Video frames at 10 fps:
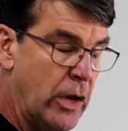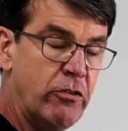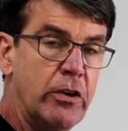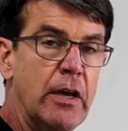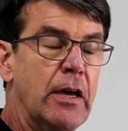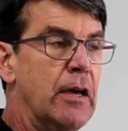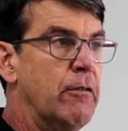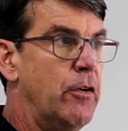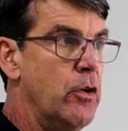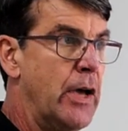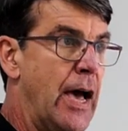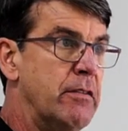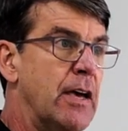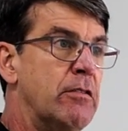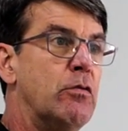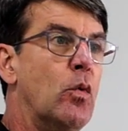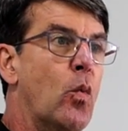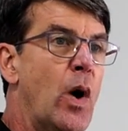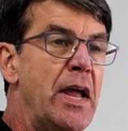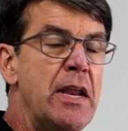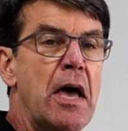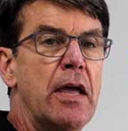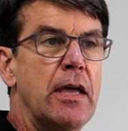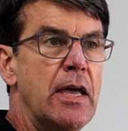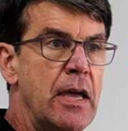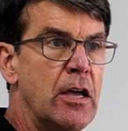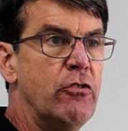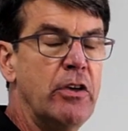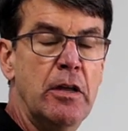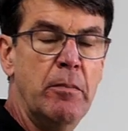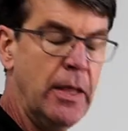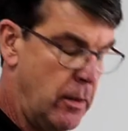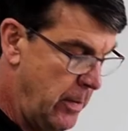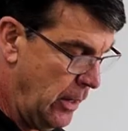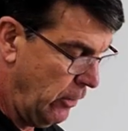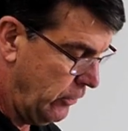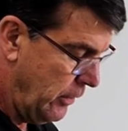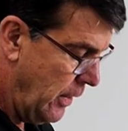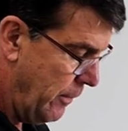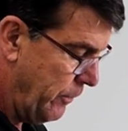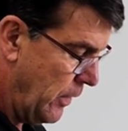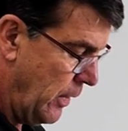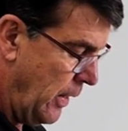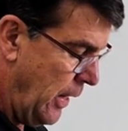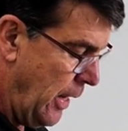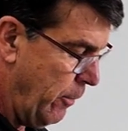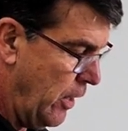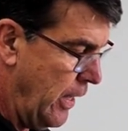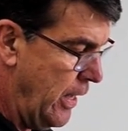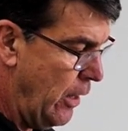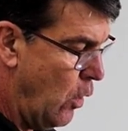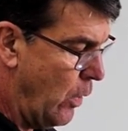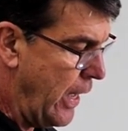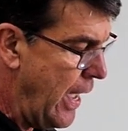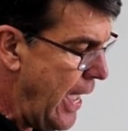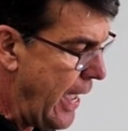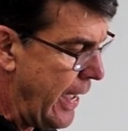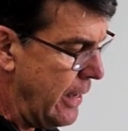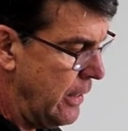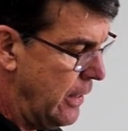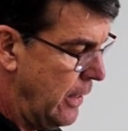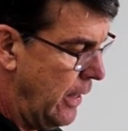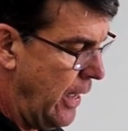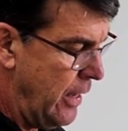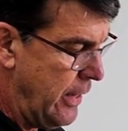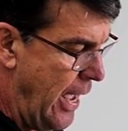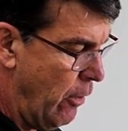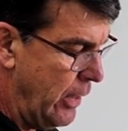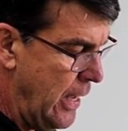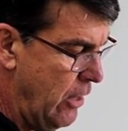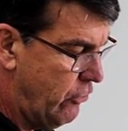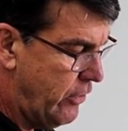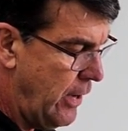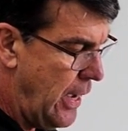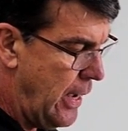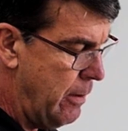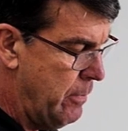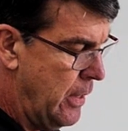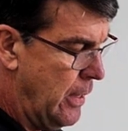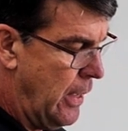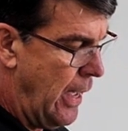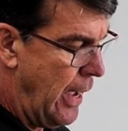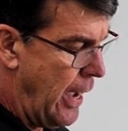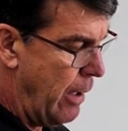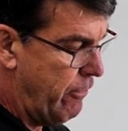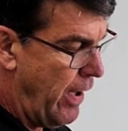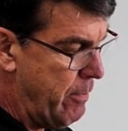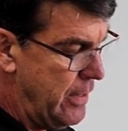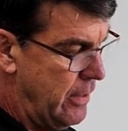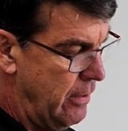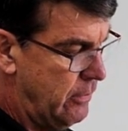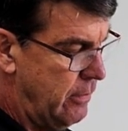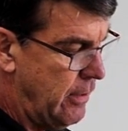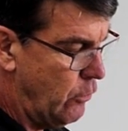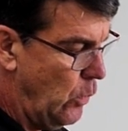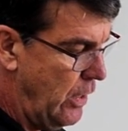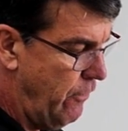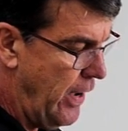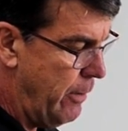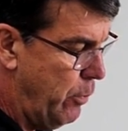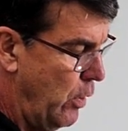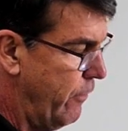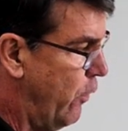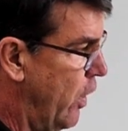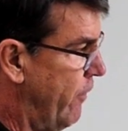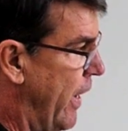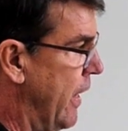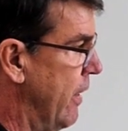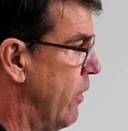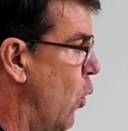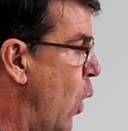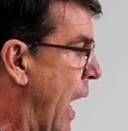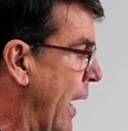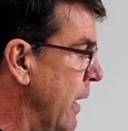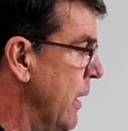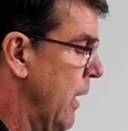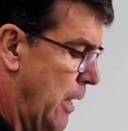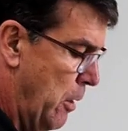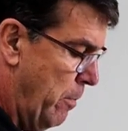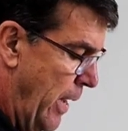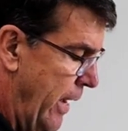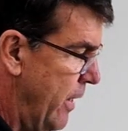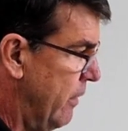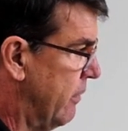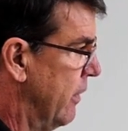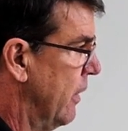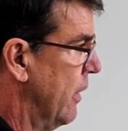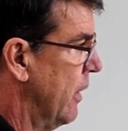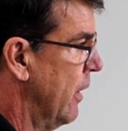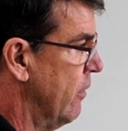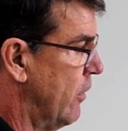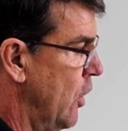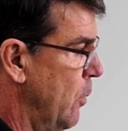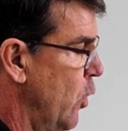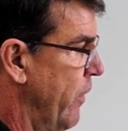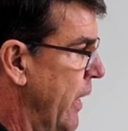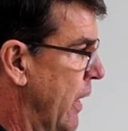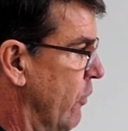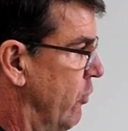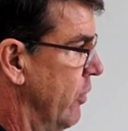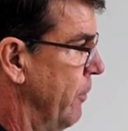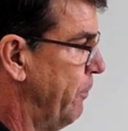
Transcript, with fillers: which for you guys, that's one inch in millimeters. And I'm gonna hit okay. And now each time if I'm in distance at 25.4, if I hit the Y minus, it's gonna move an inch.